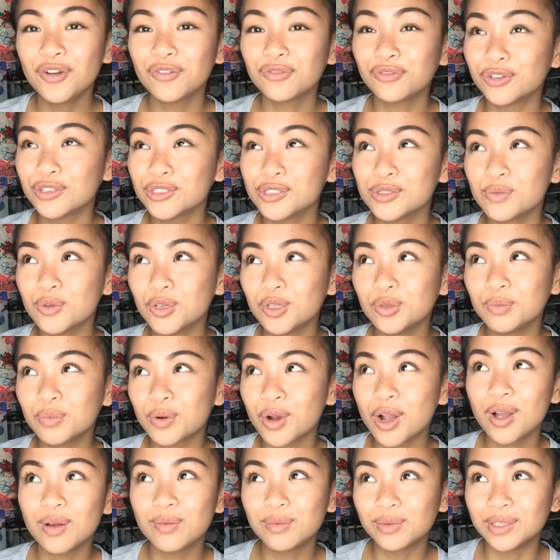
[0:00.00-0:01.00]
first world
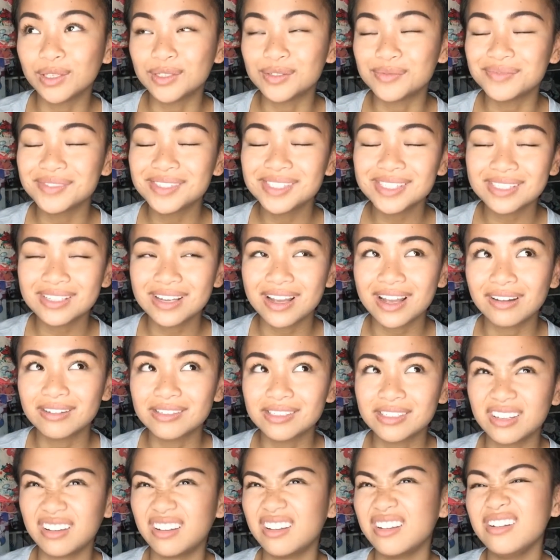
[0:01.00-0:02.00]
problems, I
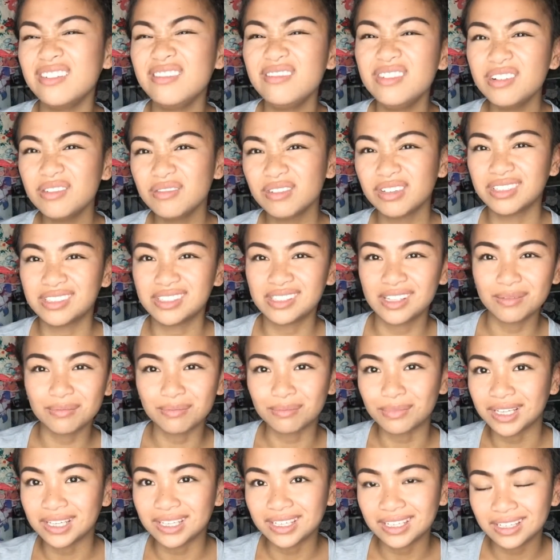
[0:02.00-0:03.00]
was like, I don't want to wear the
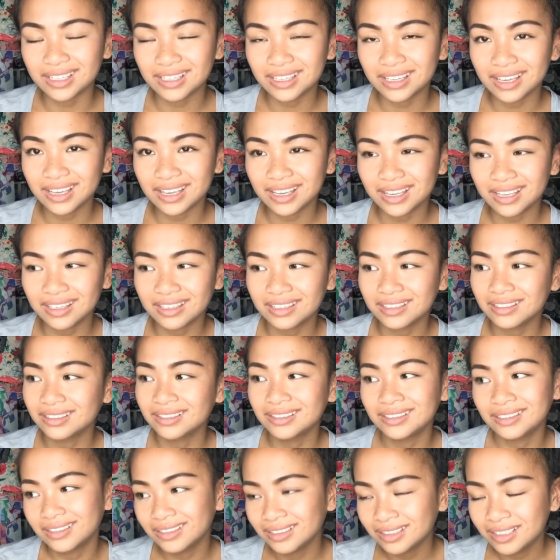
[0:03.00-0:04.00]
same beanie again.
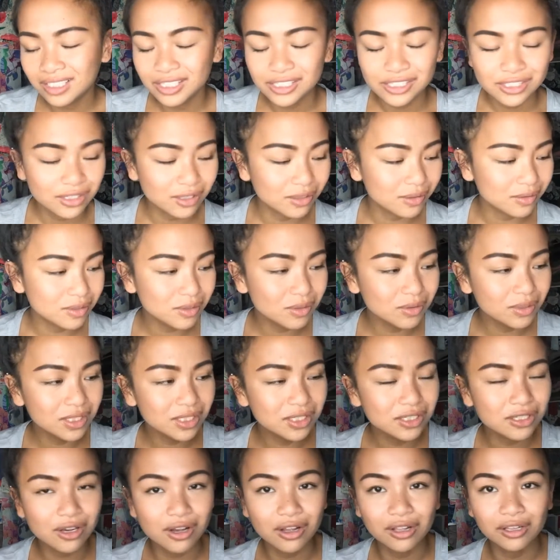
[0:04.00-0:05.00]
So it was only
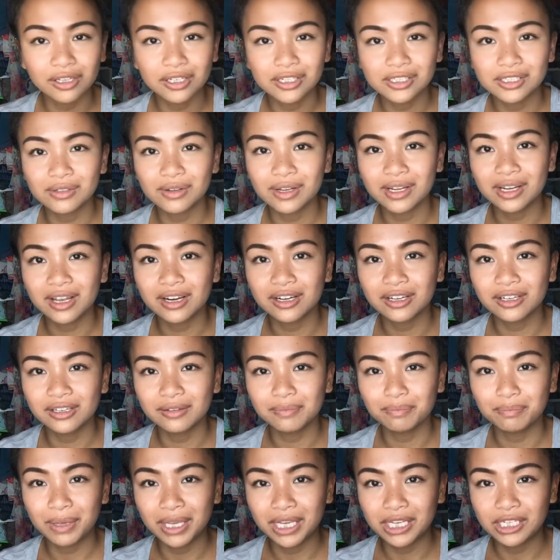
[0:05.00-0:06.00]
a dollar, so I got
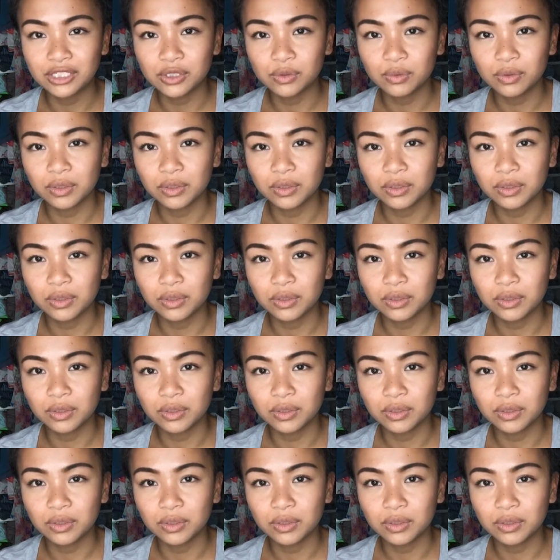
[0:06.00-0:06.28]
a beige